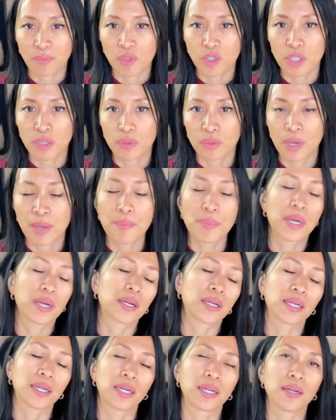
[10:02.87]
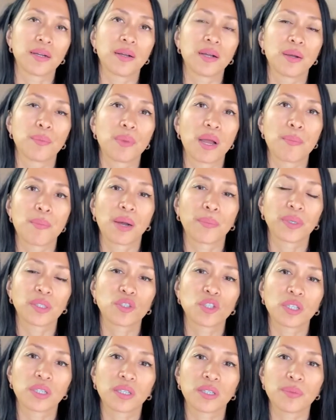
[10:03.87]
to America, my mama
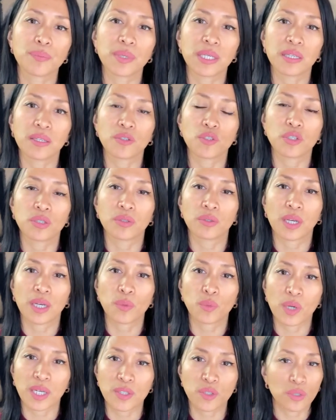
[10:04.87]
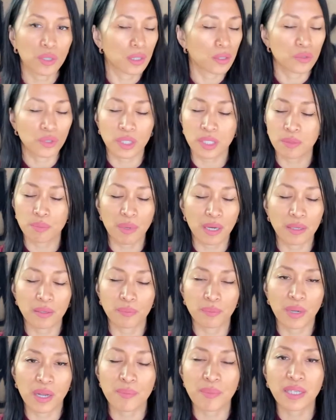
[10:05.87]
took me to a restaurant just
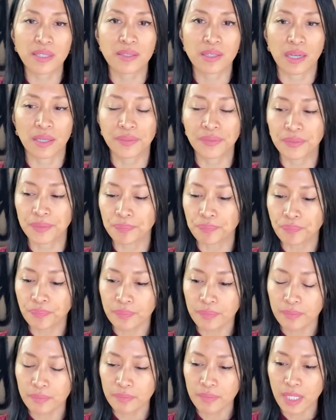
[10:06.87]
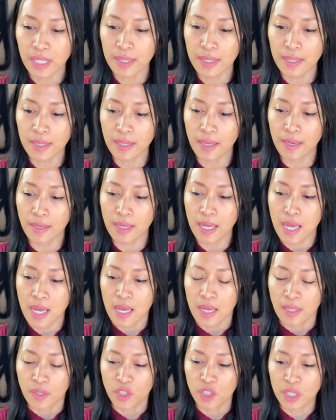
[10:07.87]
by myself, and
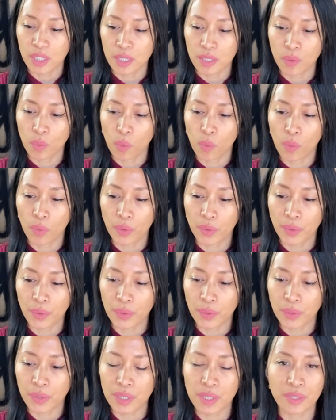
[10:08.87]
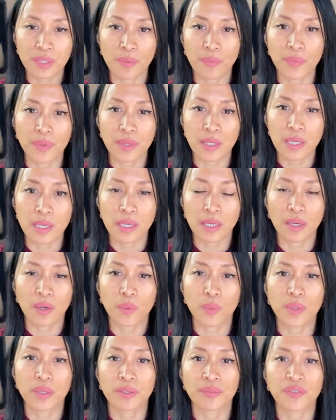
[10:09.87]
she ordered something
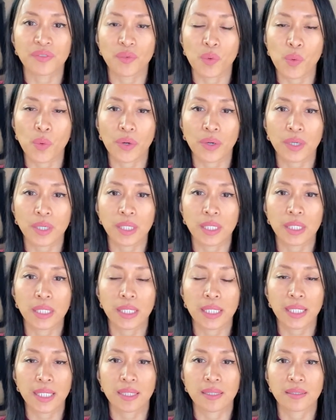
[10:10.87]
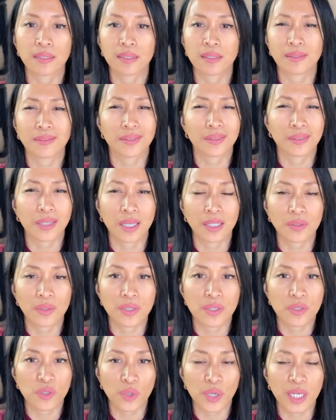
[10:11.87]
with a fork, and it was kind of
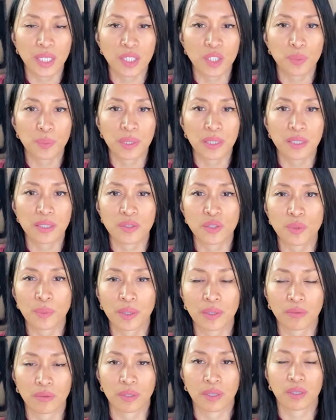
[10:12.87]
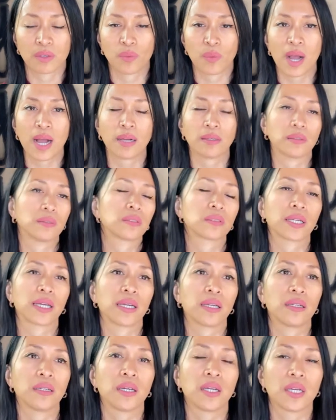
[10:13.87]
strange because you may think, wow,
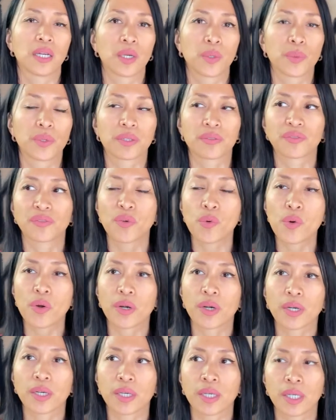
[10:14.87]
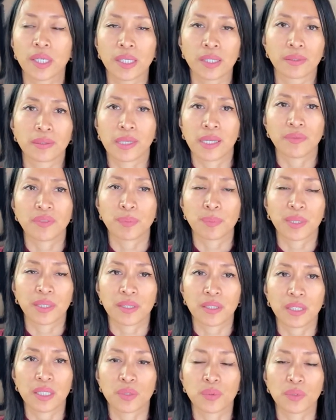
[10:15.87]
okay, with a fork, everybody
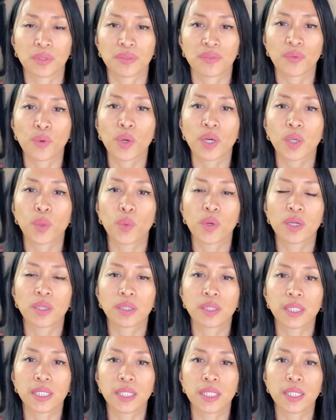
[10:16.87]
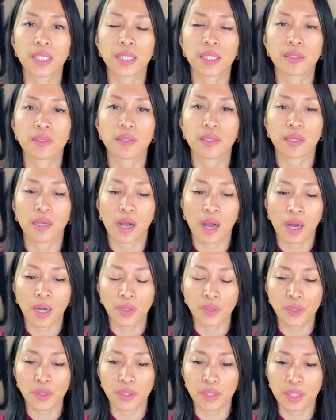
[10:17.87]
eats with a fork. Well, in our
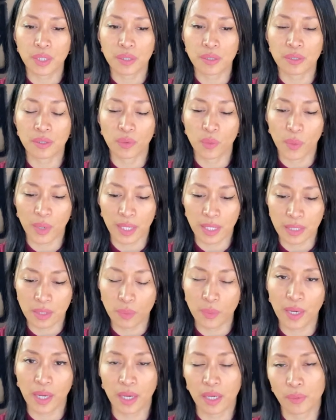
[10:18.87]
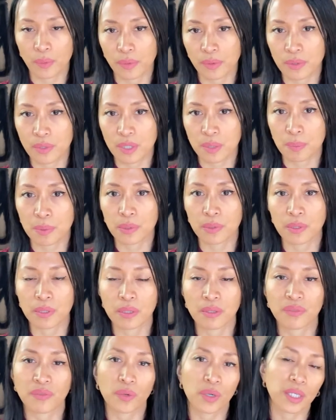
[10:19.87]
traditional ways, we ate with a spoon and
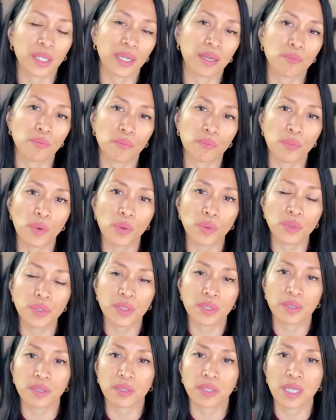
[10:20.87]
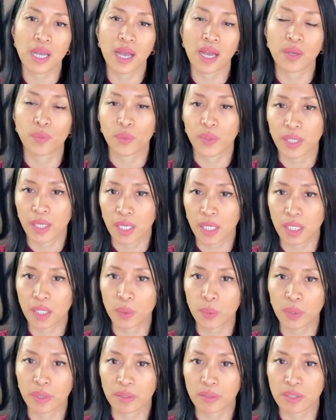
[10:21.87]
a fork, and most of the time we ate
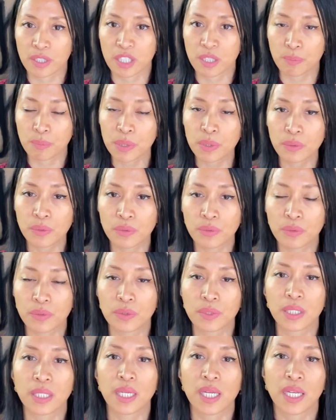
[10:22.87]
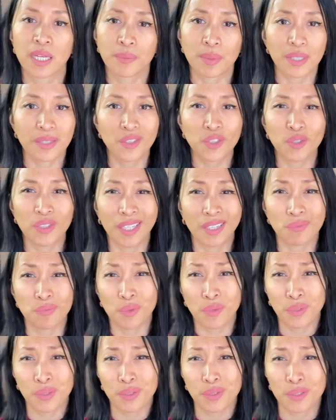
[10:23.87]
with a spoon because you get
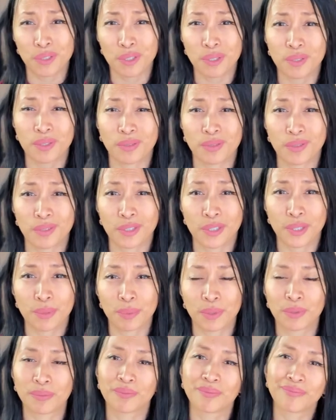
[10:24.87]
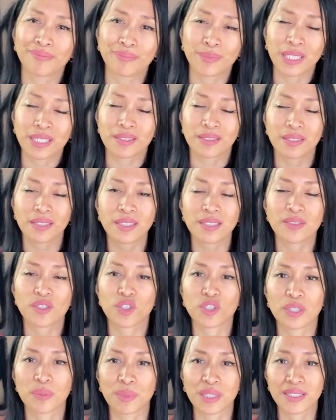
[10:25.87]
more in your spoon. Makes sense
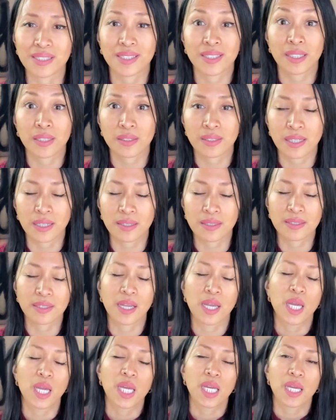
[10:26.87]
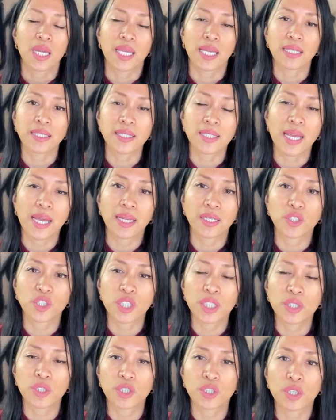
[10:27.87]
to me, still does. And yet
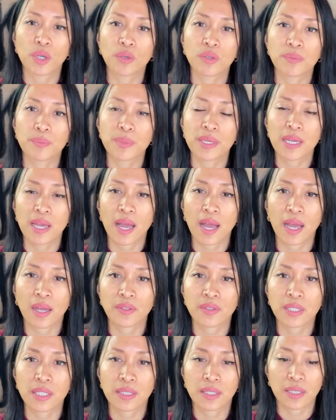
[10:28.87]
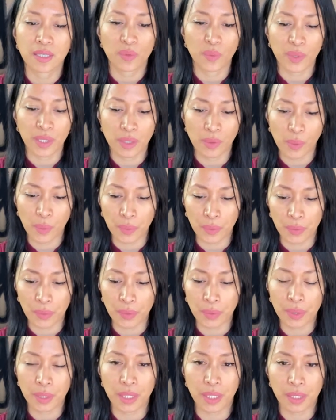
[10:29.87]
she showed me how to eat. We
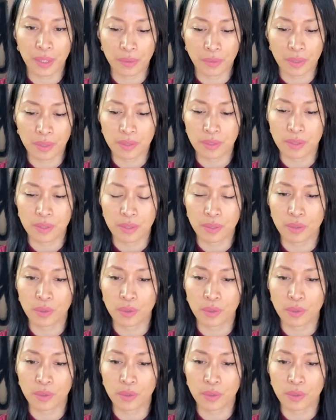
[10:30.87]
ordered this